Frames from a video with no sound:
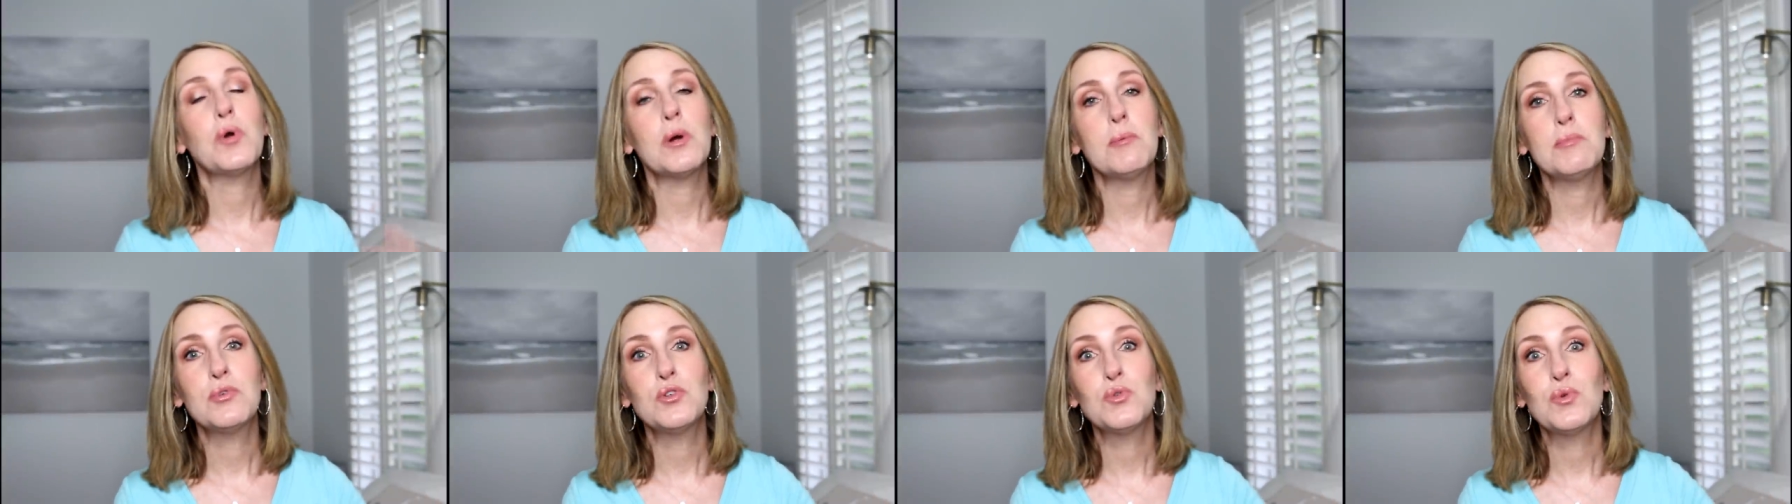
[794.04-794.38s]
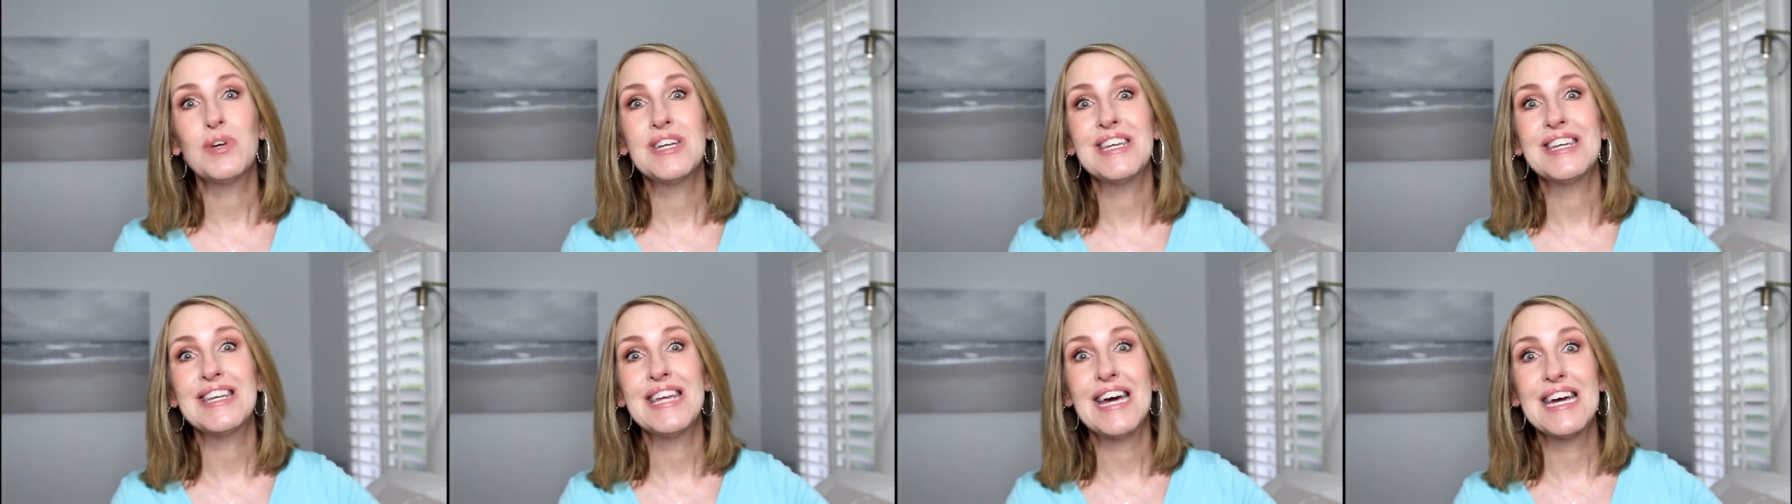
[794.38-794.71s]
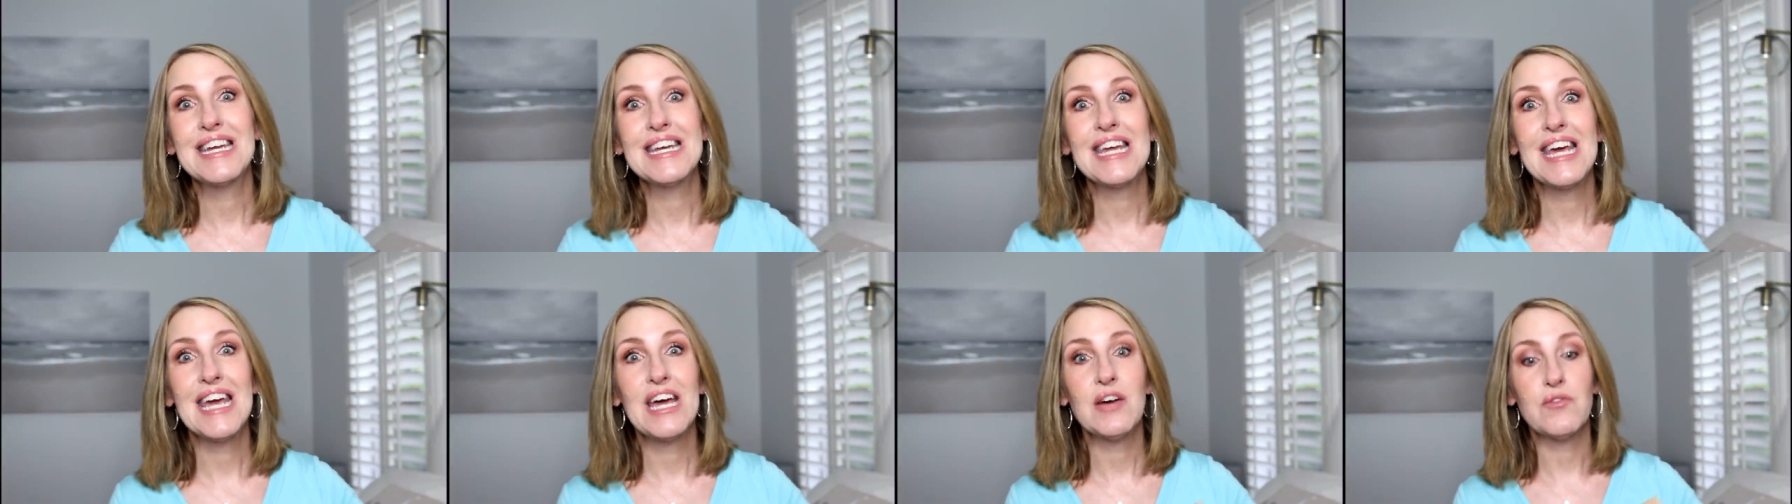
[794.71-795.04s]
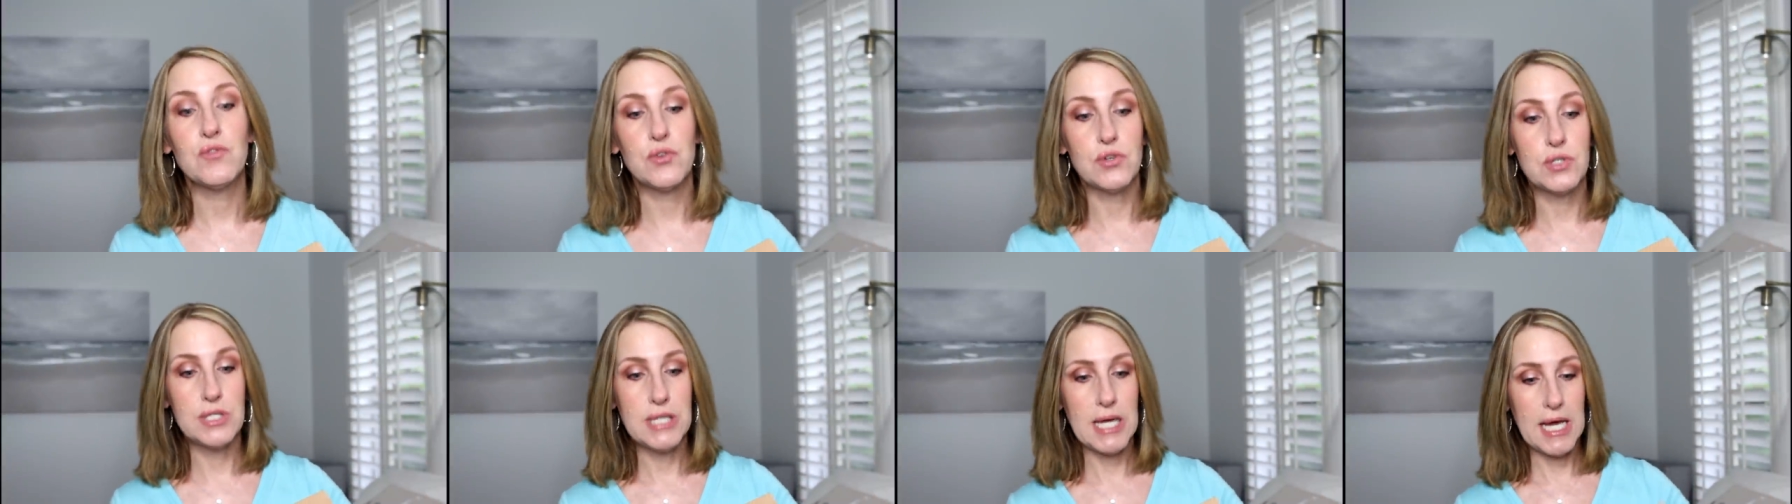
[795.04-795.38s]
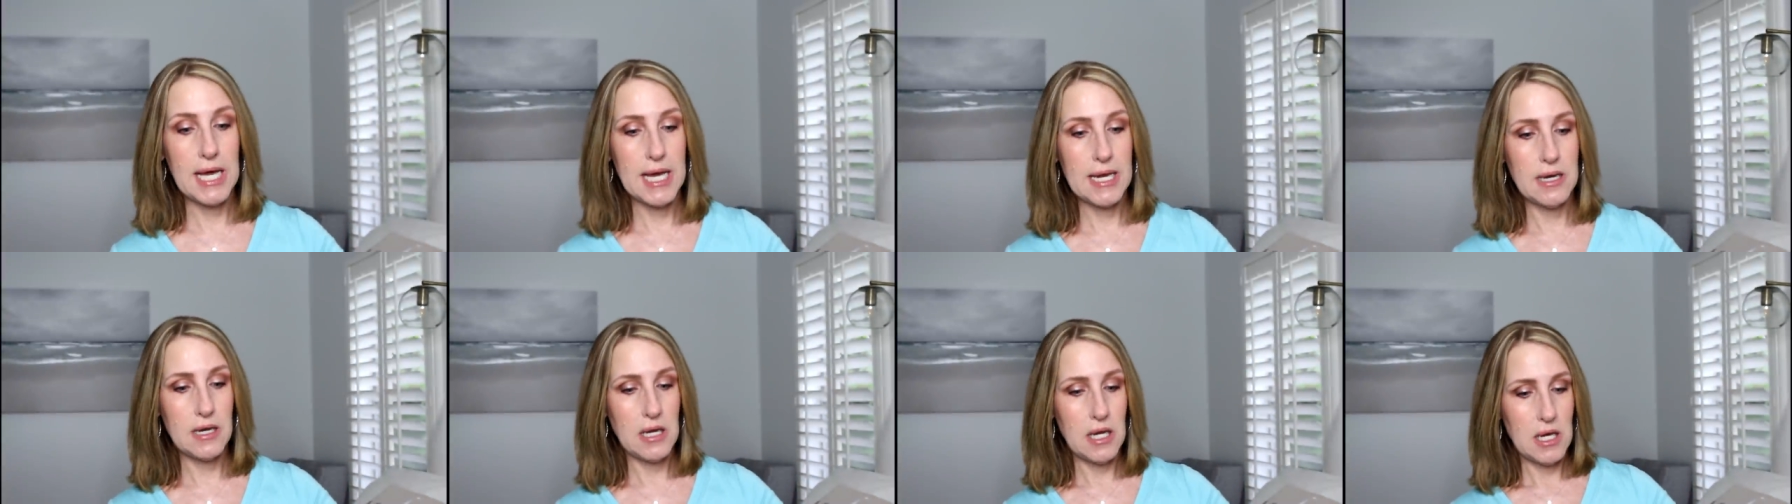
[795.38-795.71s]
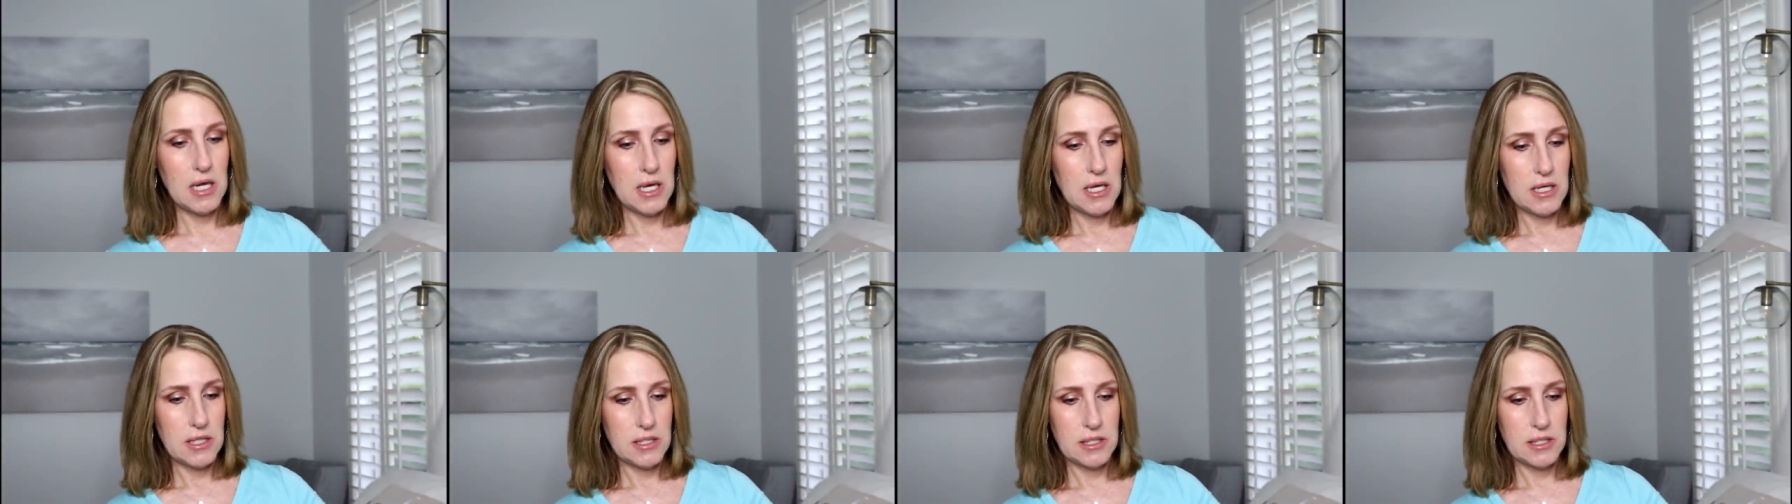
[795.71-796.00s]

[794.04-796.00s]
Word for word: I wear between nine and a half or 10.